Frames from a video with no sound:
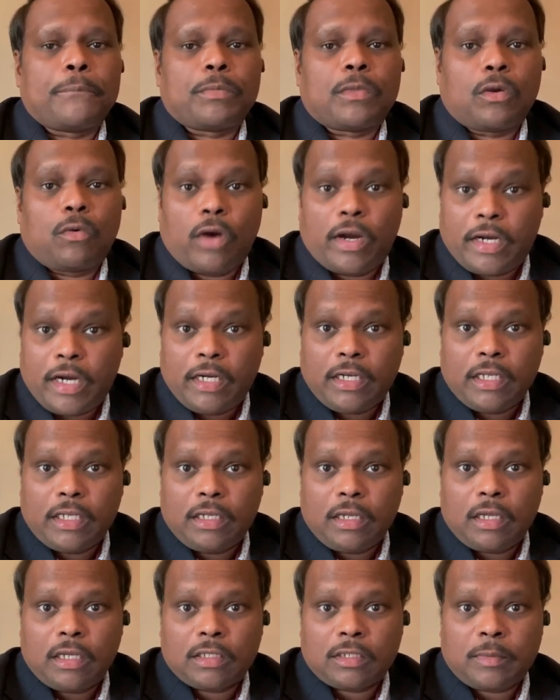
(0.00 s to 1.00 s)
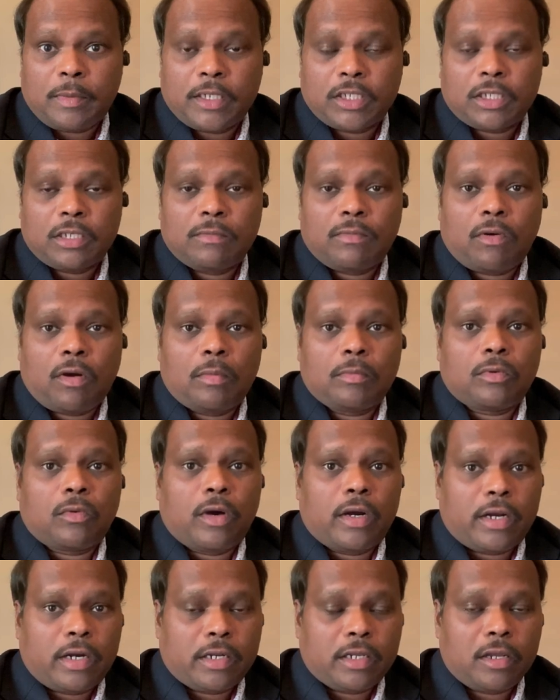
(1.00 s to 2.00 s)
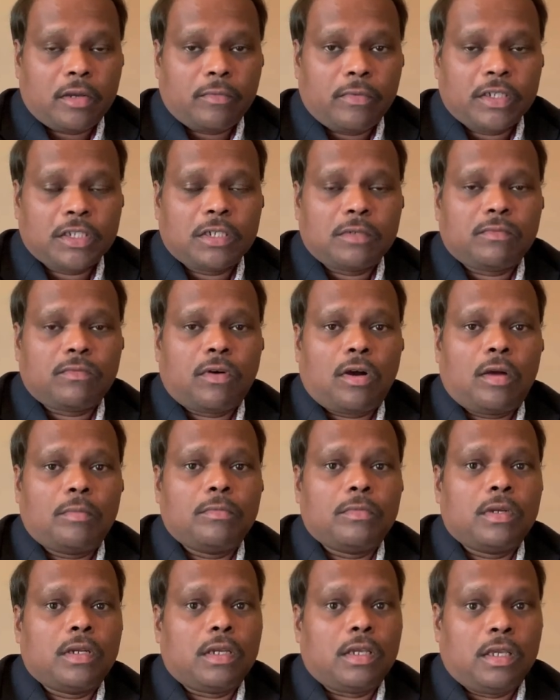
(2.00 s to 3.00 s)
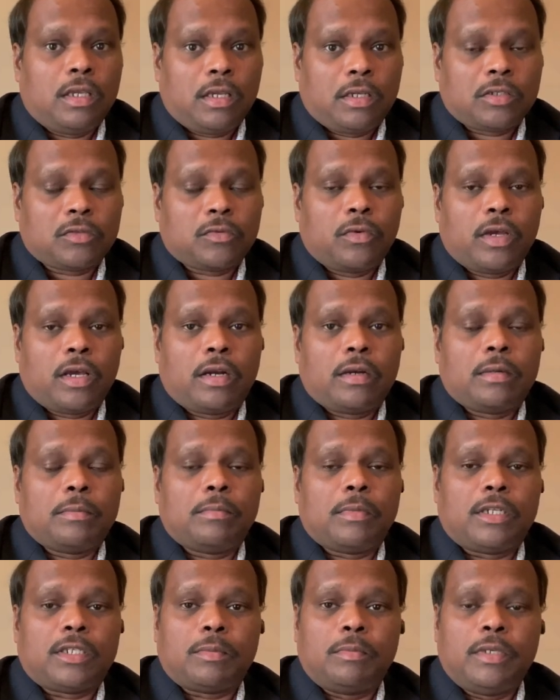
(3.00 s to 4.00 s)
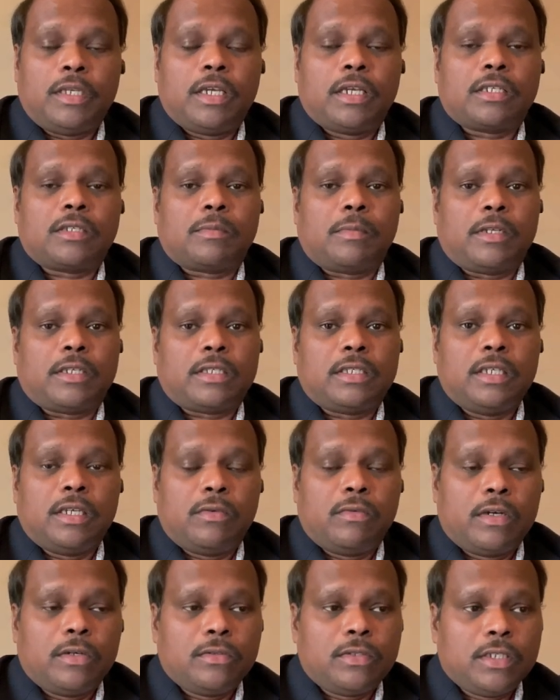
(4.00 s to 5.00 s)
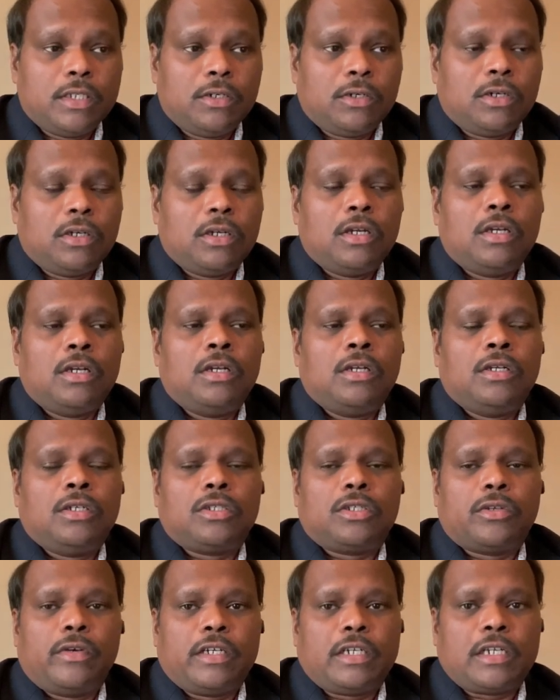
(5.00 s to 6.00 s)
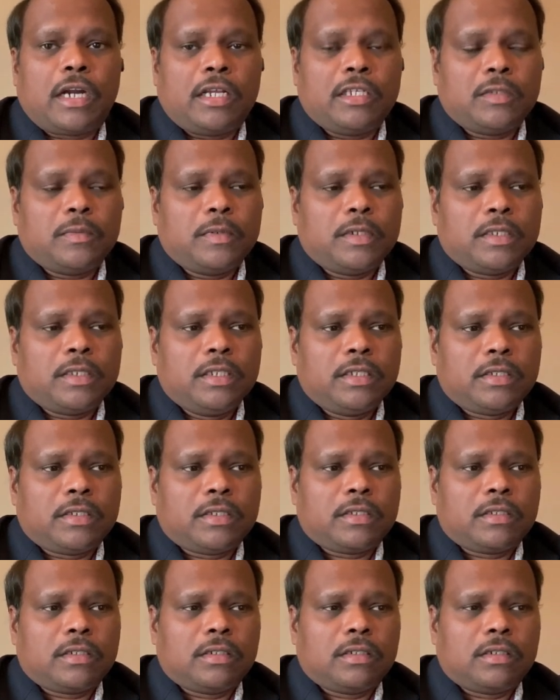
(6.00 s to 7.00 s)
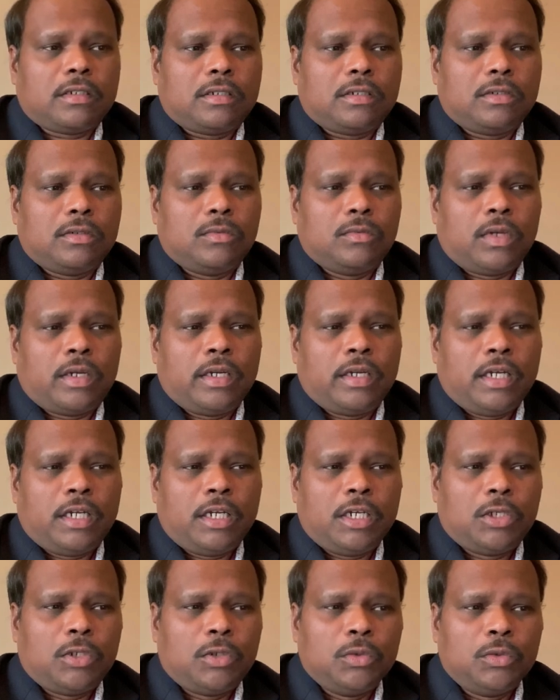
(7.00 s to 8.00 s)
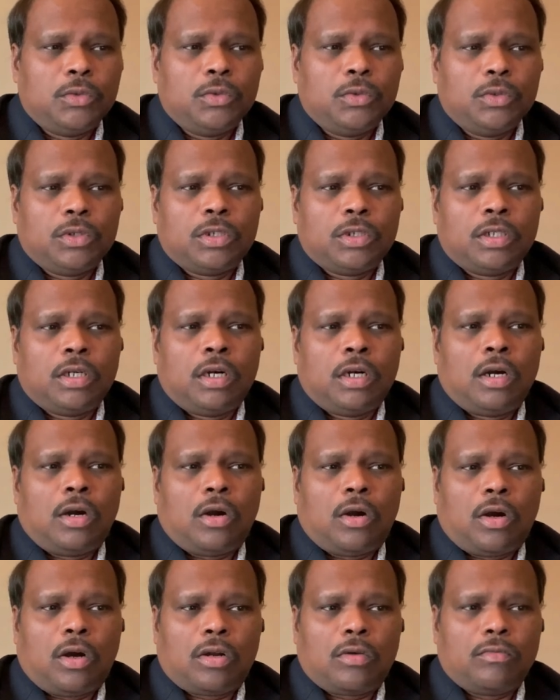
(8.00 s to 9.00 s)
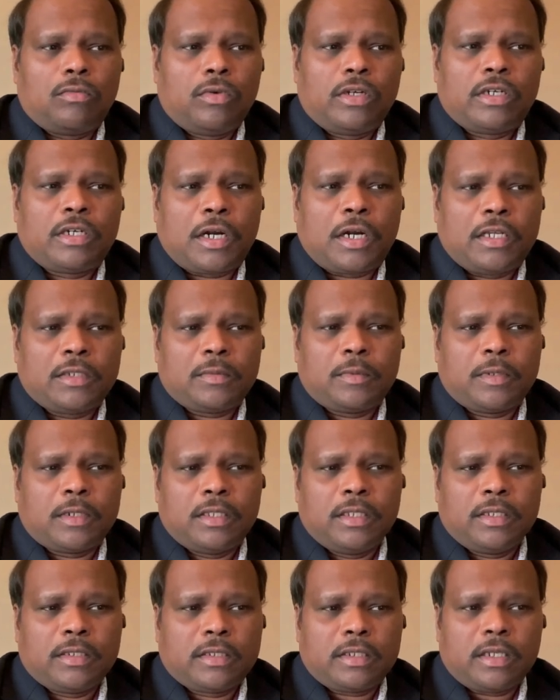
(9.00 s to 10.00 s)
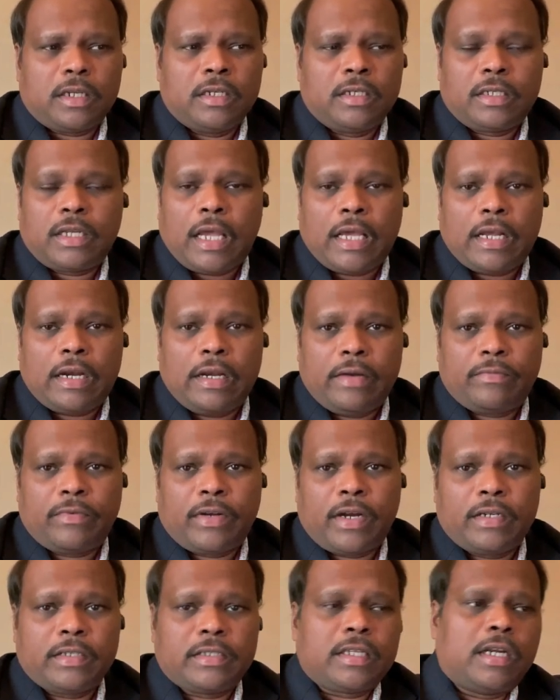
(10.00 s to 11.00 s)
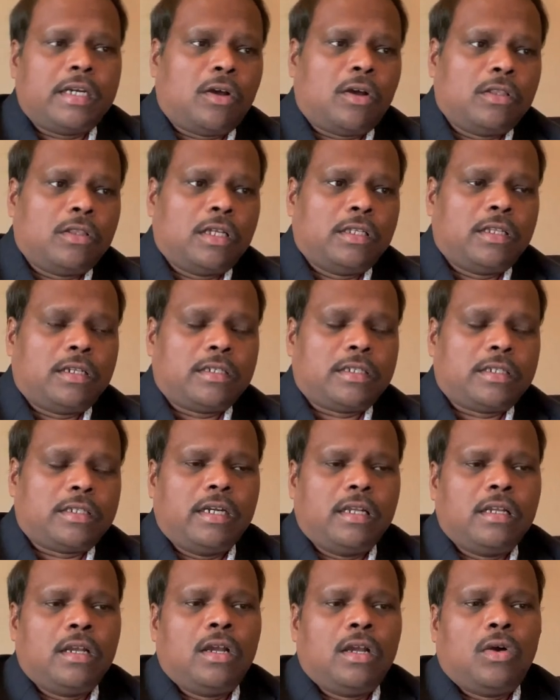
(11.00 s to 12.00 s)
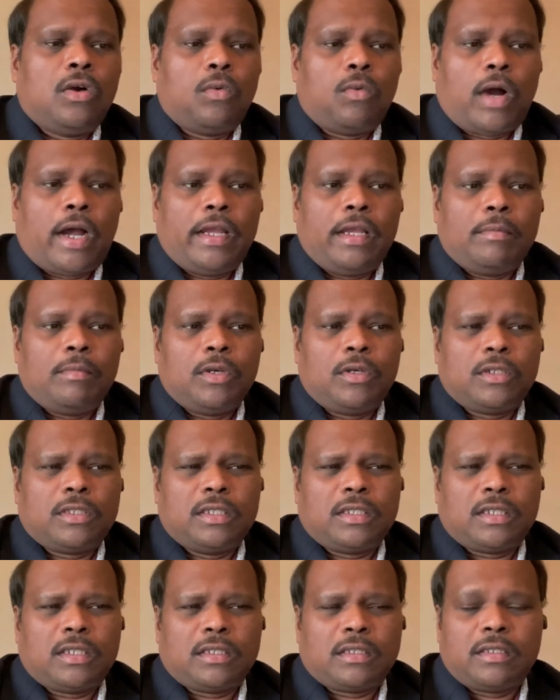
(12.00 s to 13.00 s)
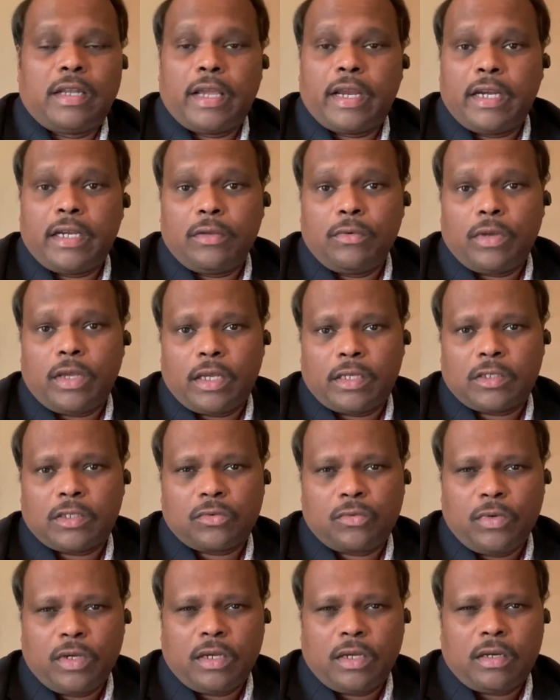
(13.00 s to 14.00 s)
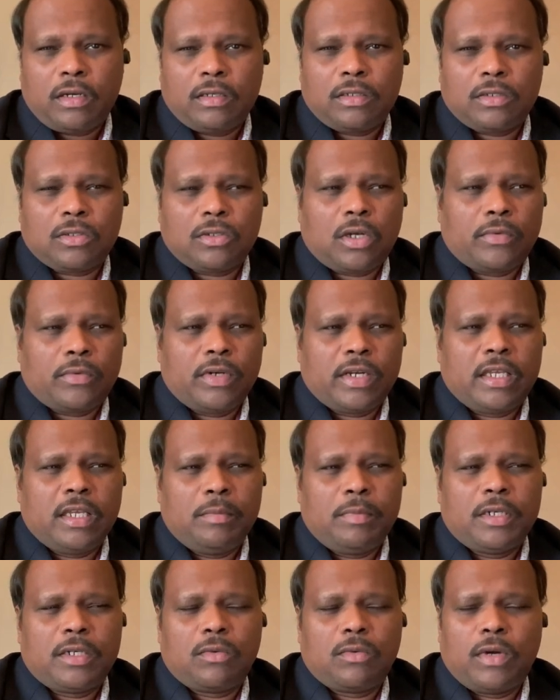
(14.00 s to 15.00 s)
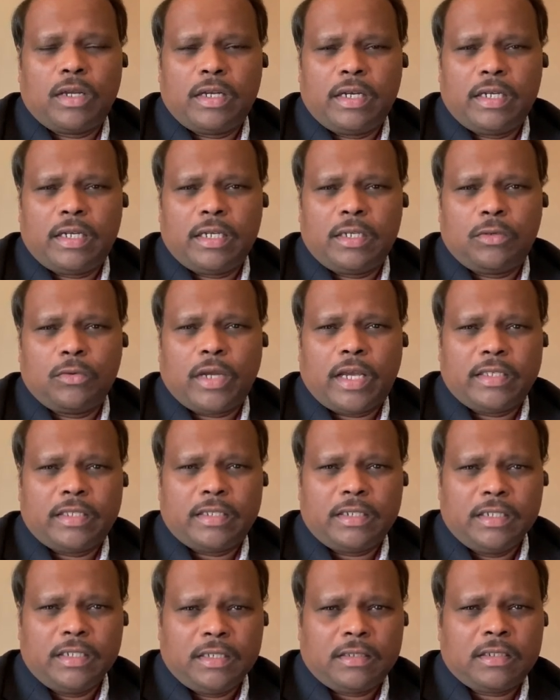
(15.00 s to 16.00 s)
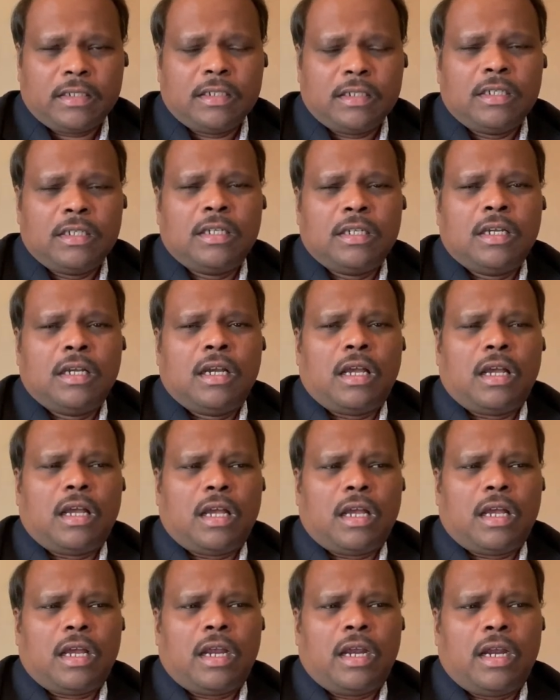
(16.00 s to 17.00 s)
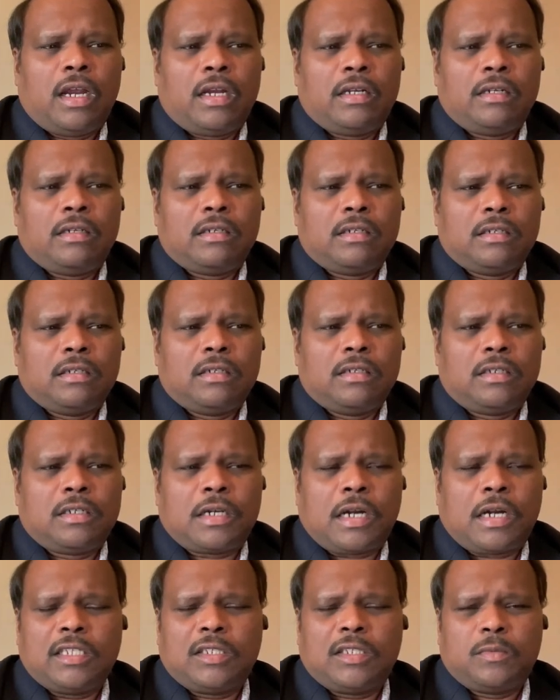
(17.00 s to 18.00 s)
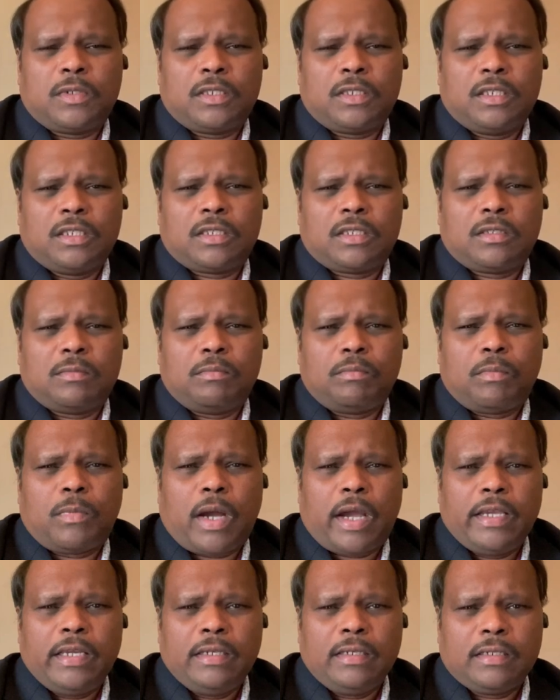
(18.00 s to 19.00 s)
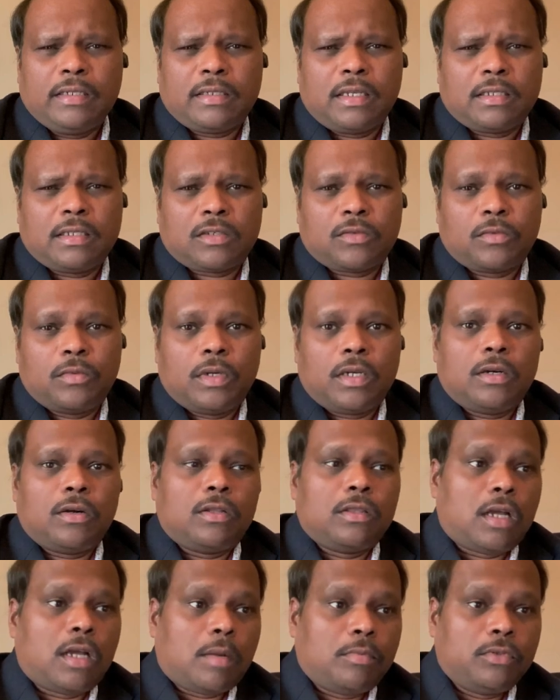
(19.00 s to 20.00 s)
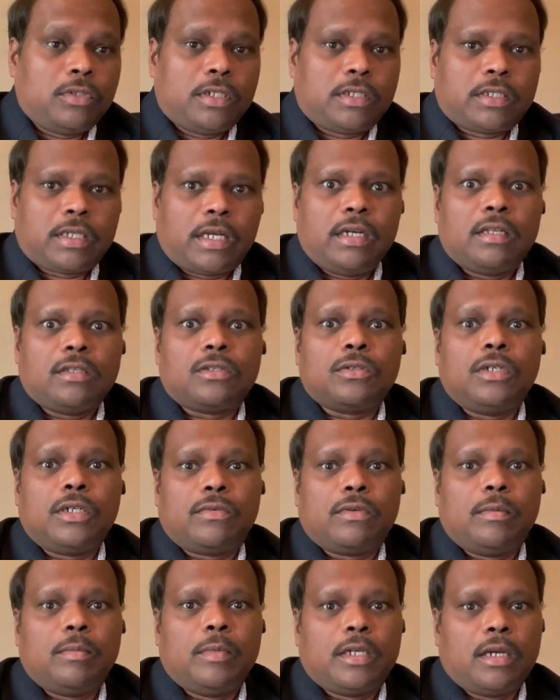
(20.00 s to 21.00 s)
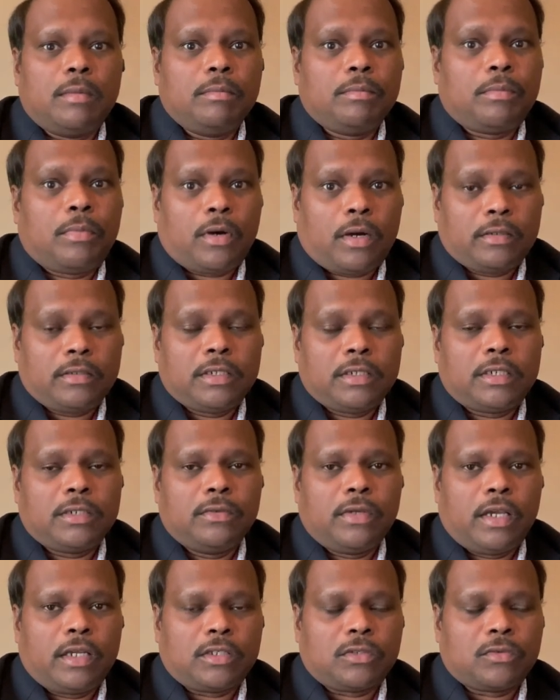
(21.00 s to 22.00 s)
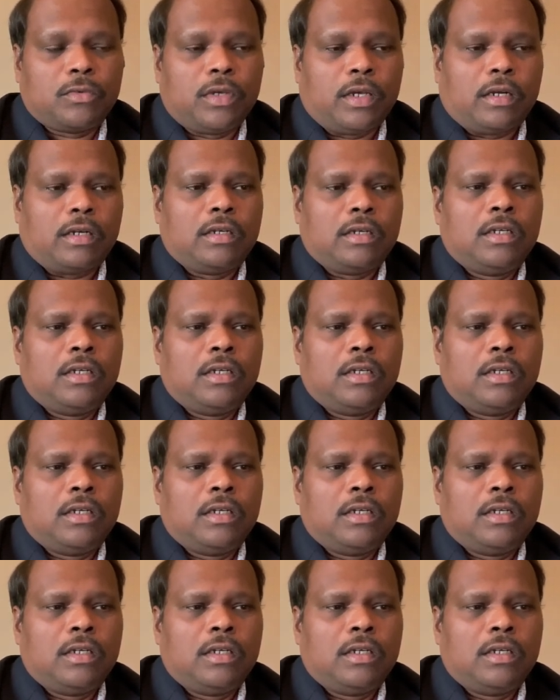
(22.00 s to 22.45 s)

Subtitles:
quadratic expression form, quadratic equation form, ax square plus bx plus c equal to 0. So we'll transfer this 182, or we'll transfer this entire left hand side on the other side. Why? Because this is negative x square. So I will keep it 182 as it is and transfer this minus x square on the opposite side. So it will become positive x square.